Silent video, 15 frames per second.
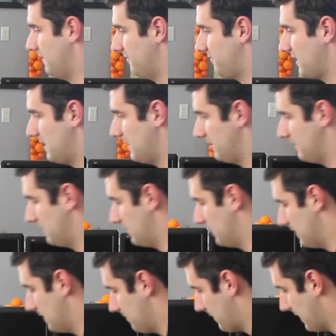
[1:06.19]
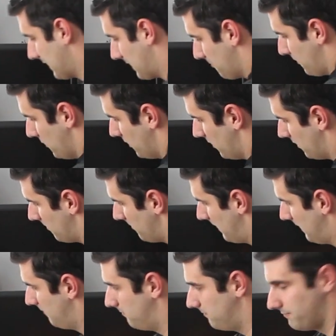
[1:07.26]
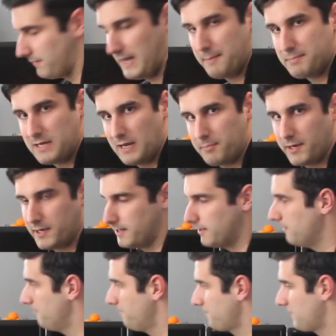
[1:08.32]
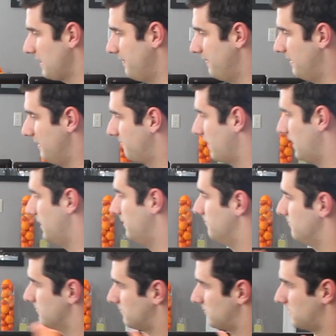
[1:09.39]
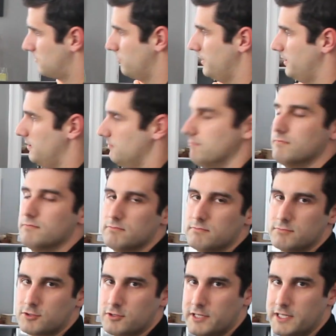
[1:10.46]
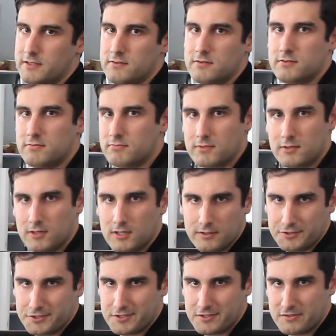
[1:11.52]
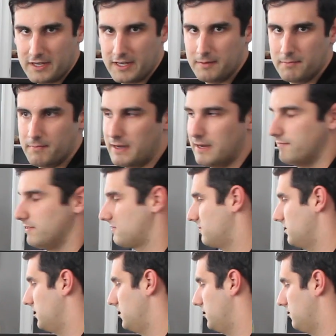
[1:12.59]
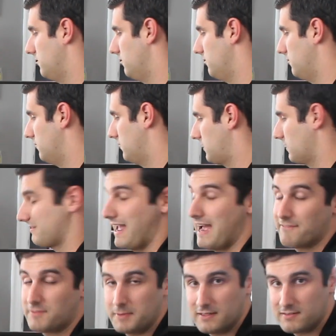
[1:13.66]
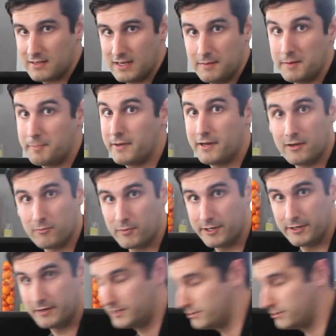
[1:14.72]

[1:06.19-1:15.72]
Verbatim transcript: and then I've got uh, my computer or my laptop right here, and then I've got three screens, they're all just the same. Obviously, it doesn't have to be the same depending on what